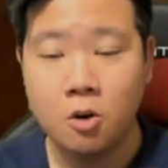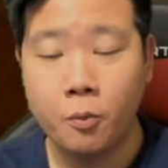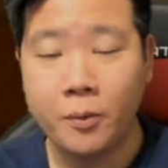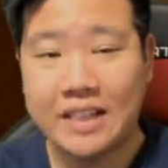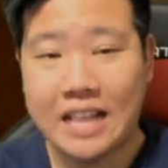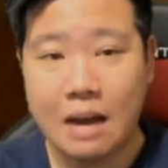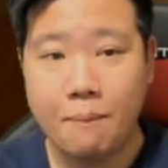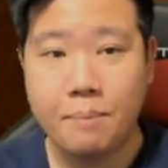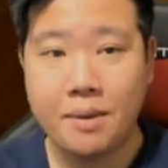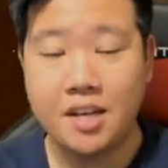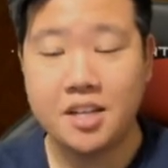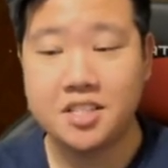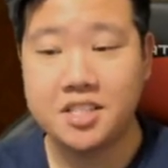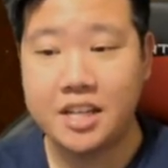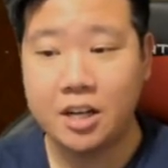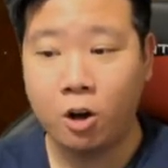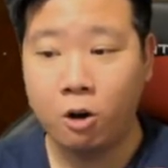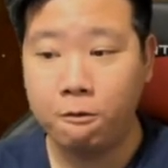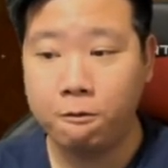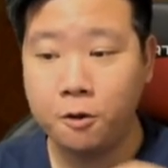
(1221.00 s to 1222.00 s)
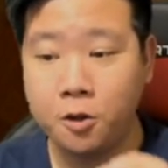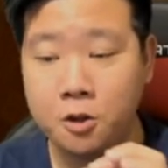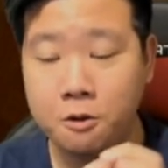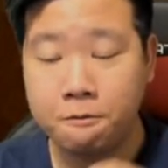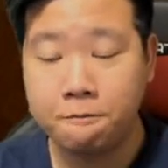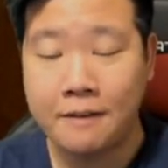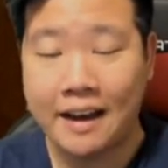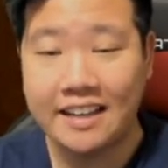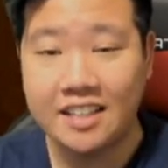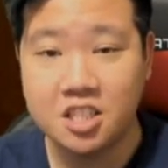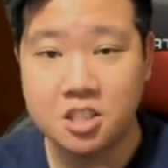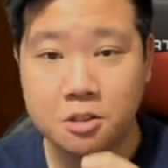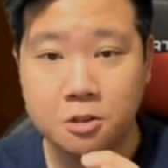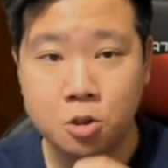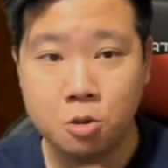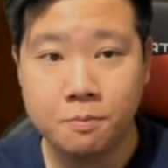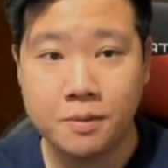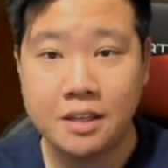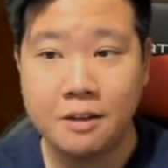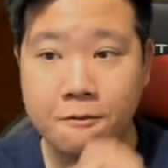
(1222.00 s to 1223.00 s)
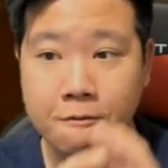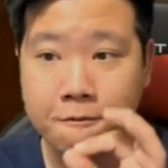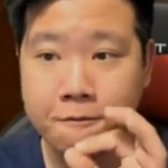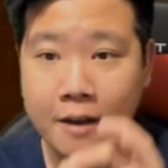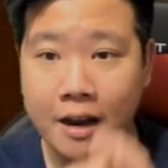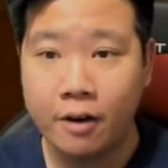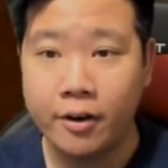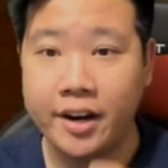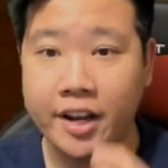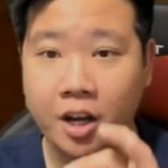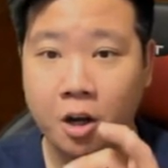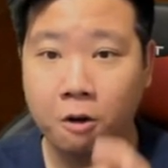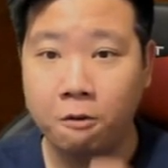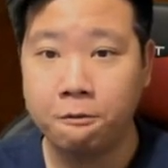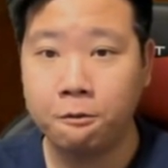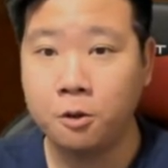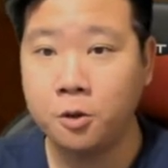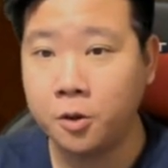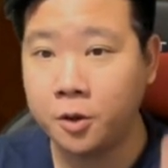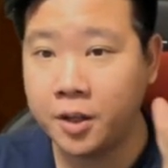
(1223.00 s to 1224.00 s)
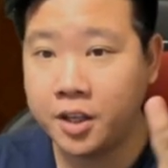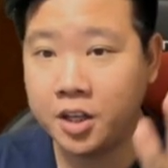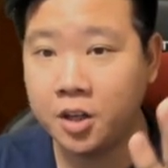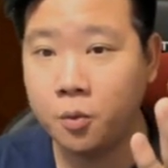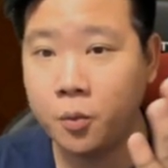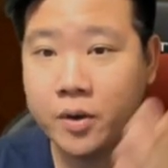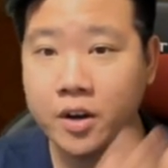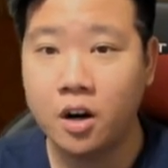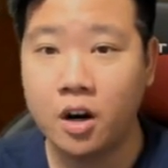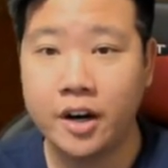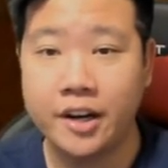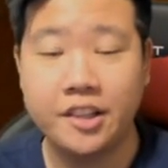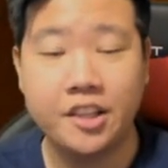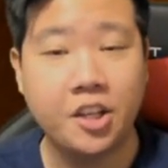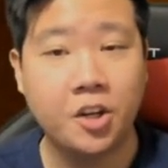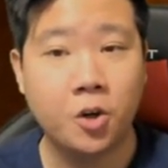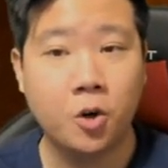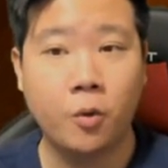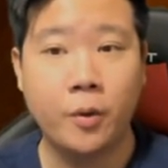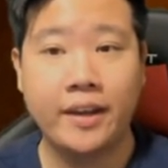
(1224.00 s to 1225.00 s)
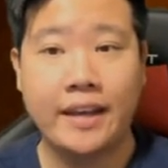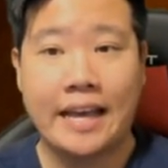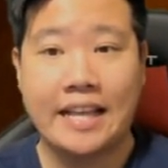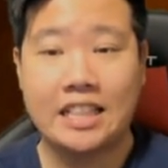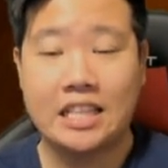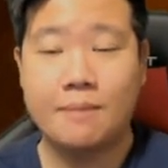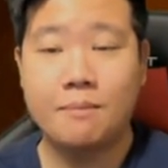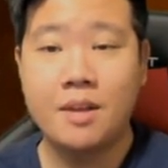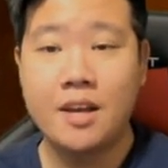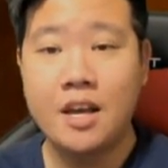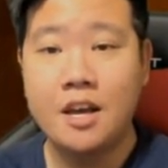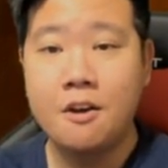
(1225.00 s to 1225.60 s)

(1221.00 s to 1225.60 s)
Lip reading: With that being said, hopefully you'll find this to be very helpful. Here we are in the Heroic Anthem.